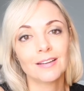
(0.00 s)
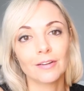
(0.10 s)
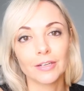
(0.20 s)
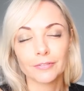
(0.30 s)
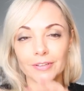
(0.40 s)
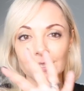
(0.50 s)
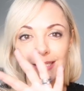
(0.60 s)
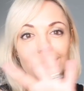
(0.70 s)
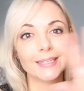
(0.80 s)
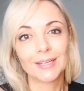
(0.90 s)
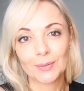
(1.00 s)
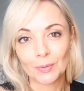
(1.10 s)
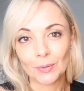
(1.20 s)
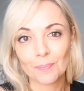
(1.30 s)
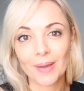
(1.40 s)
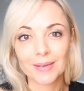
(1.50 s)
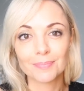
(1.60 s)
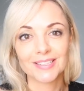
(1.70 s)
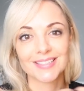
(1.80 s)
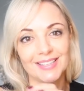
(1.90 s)
kind of in clinical
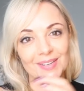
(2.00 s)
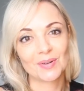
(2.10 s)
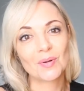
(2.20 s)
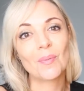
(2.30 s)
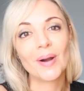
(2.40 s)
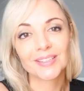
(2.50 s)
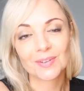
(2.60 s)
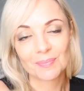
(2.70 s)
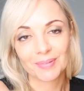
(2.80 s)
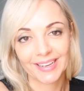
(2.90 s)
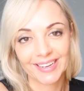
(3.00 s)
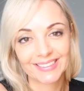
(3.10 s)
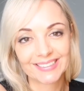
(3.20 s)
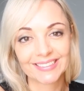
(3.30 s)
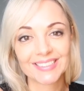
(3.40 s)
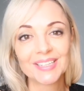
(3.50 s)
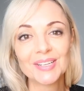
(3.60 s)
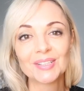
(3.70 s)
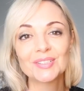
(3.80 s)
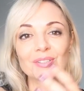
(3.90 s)
papers that are quite complicated
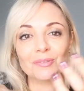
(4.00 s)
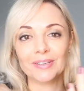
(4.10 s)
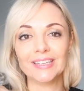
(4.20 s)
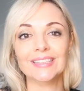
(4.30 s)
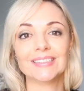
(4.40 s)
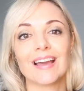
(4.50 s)
to read